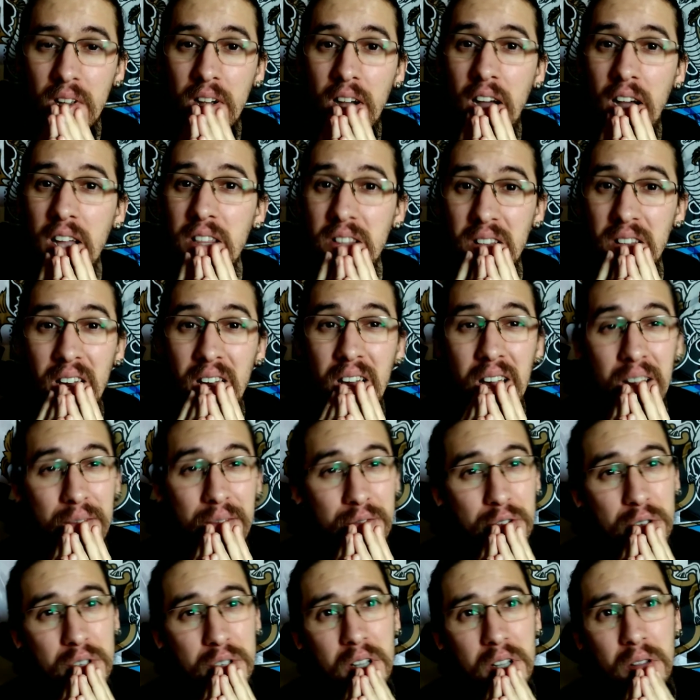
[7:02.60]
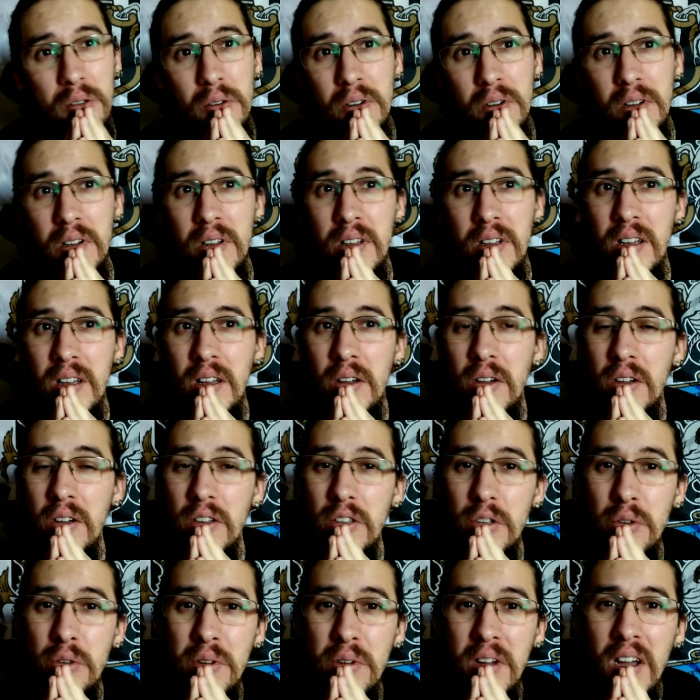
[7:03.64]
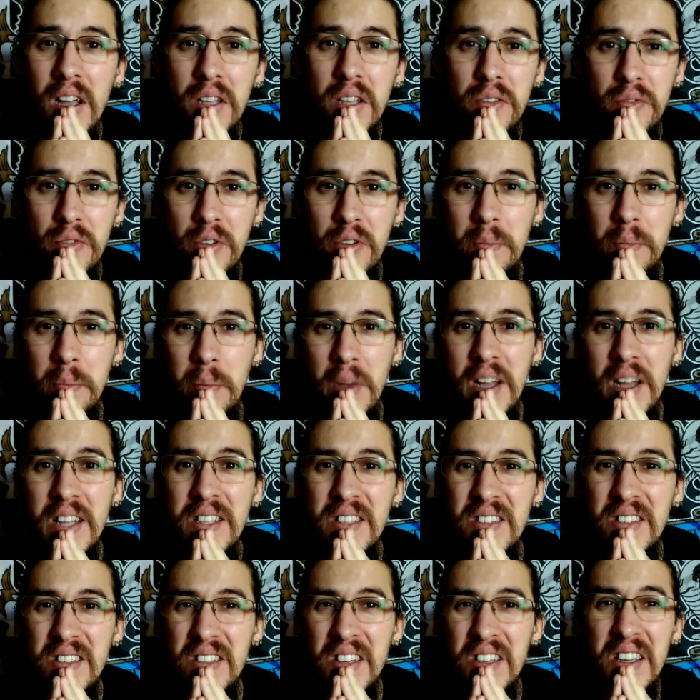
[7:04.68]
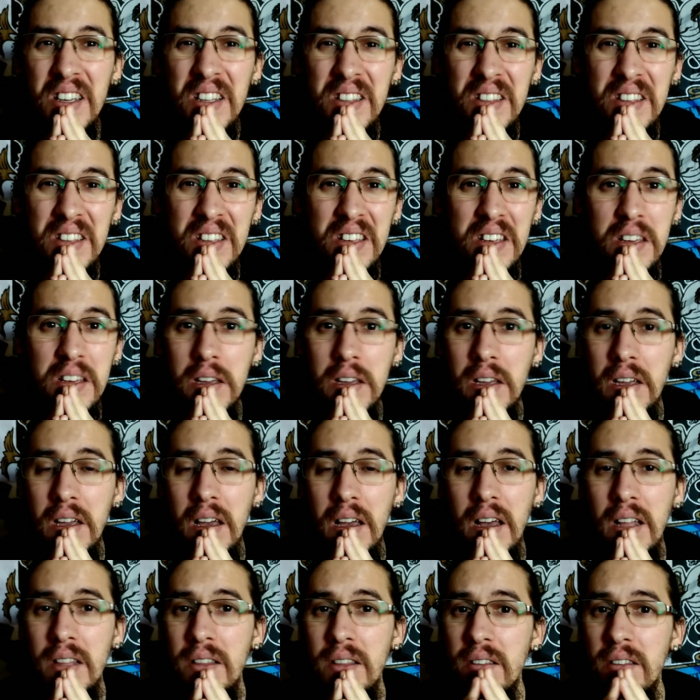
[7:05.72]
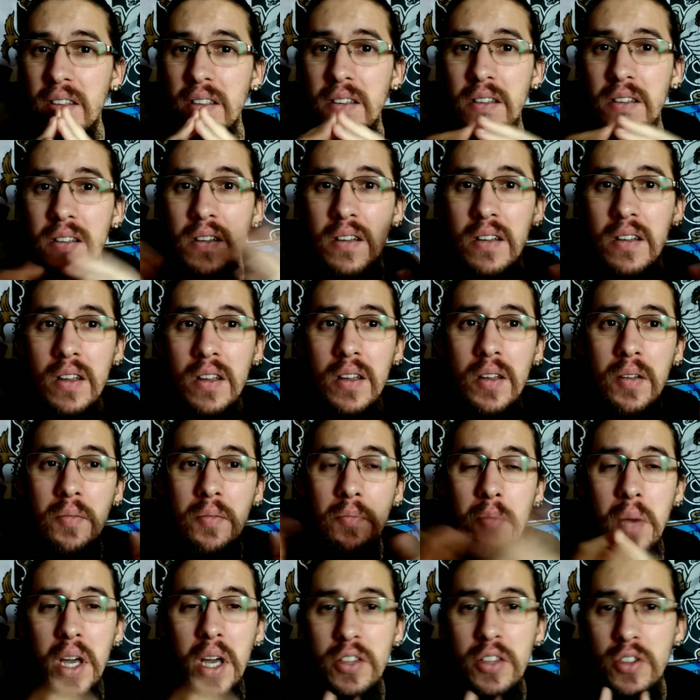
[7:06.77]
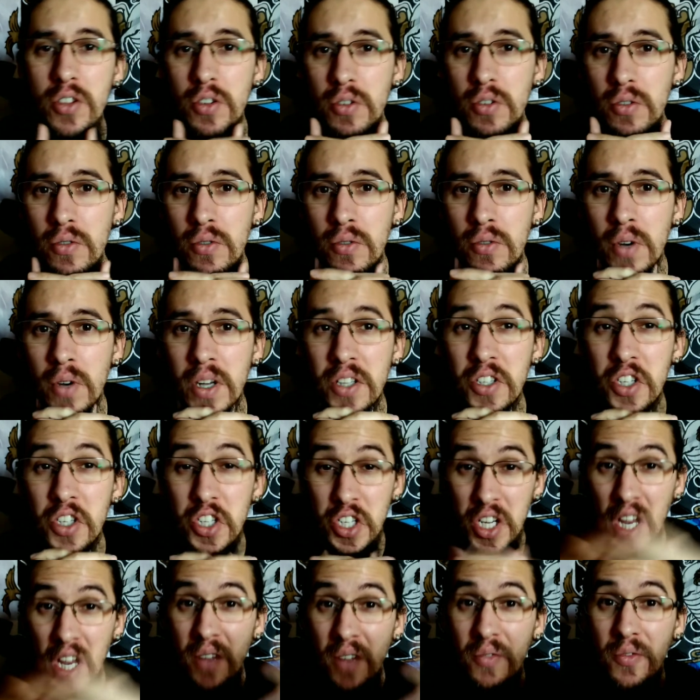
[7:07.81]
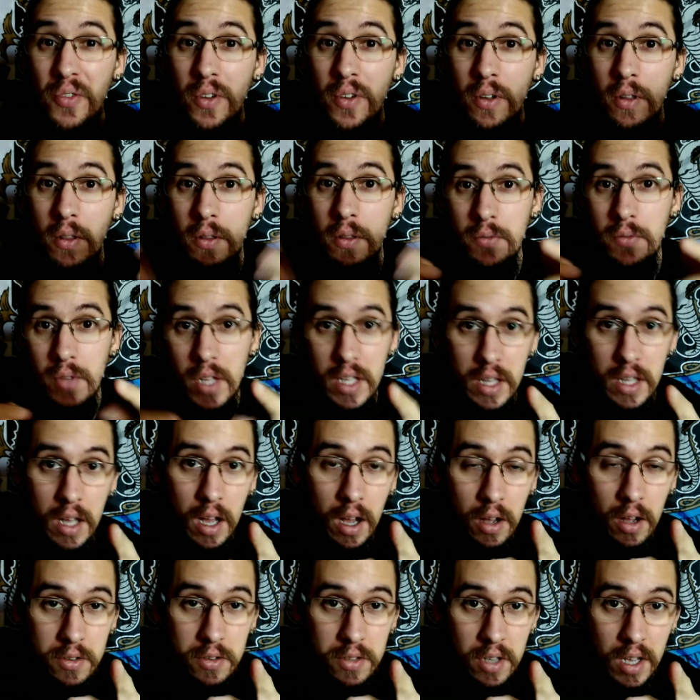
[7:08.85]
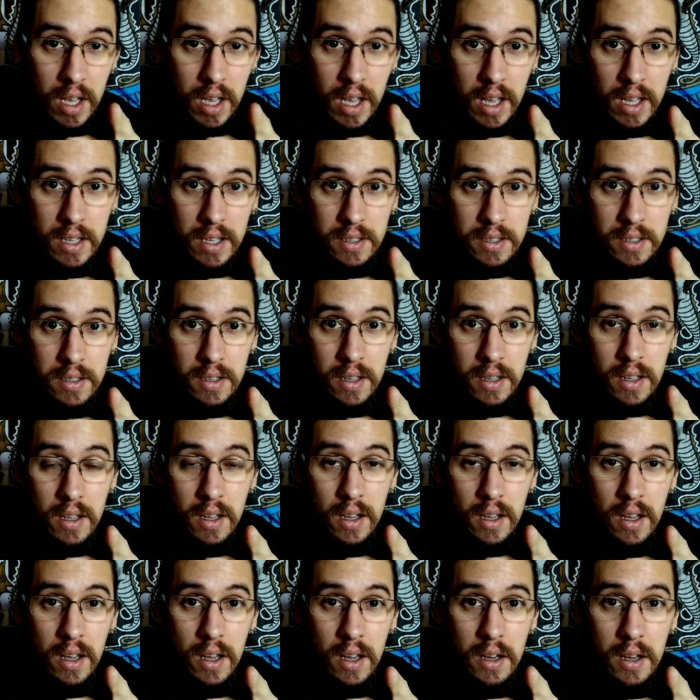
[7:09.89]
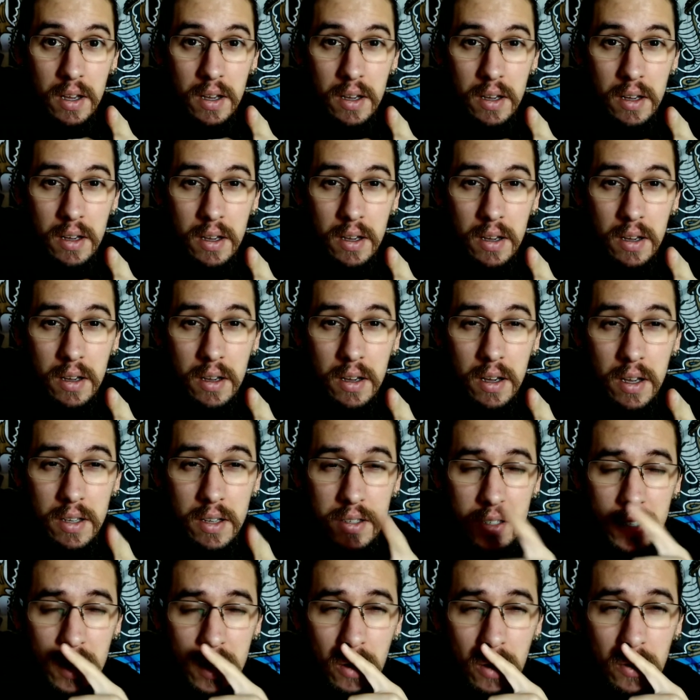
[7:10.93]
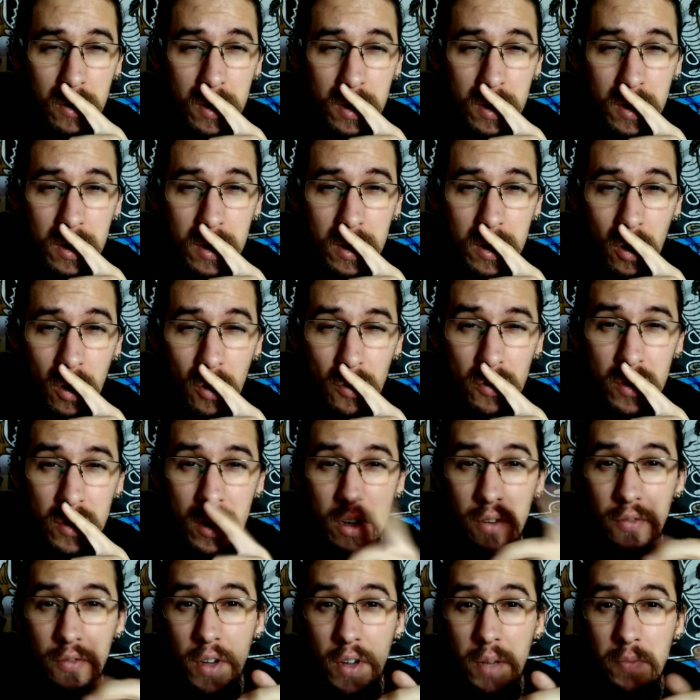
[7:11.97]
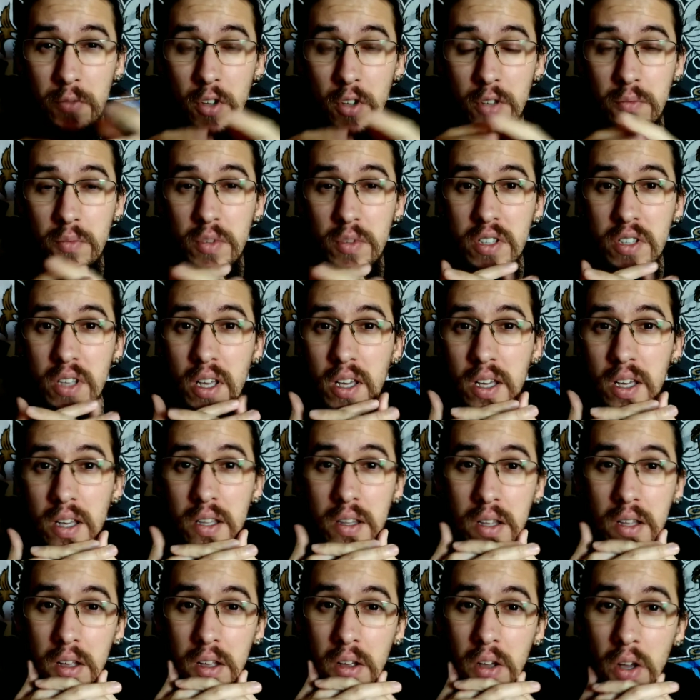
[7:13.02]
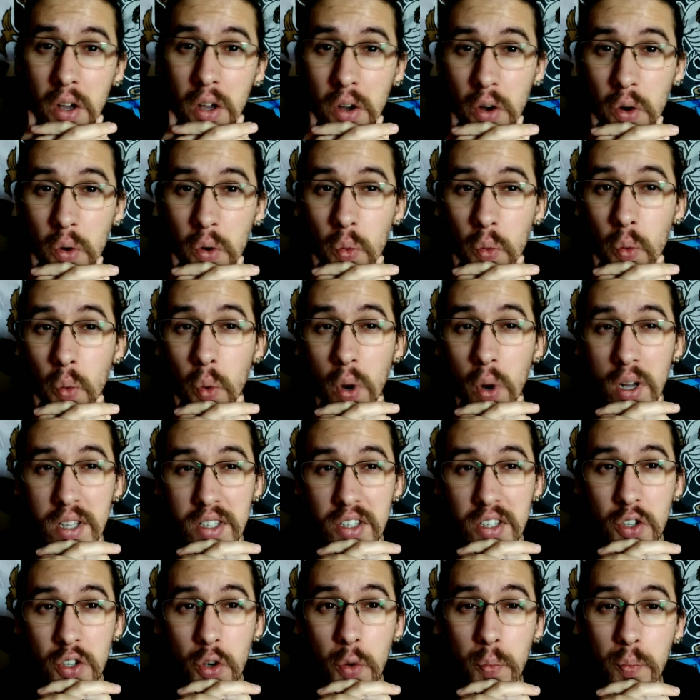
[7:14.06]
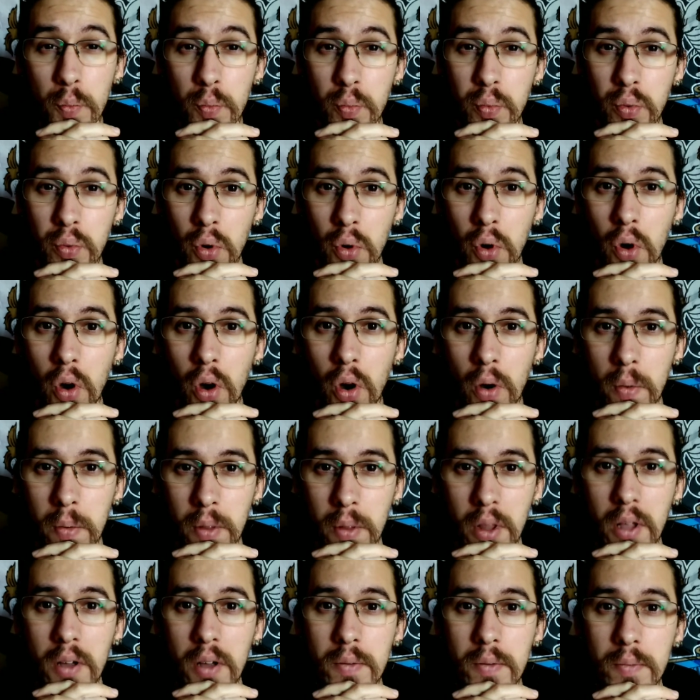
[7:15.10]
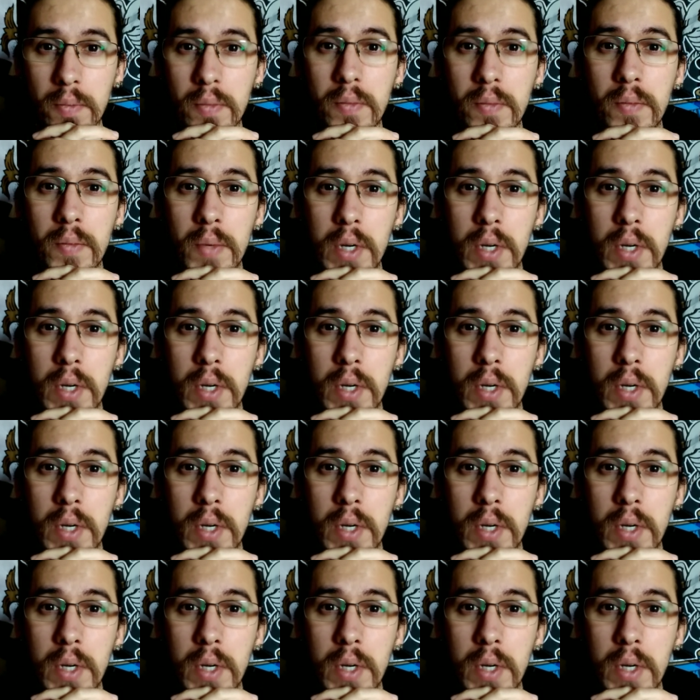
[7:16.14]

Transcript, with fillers: And I have to say, look, you guys from Man City and uh, Man U and Sheffield that also has uh, a Saudi owner, if I'm not mistaken. What's your problem?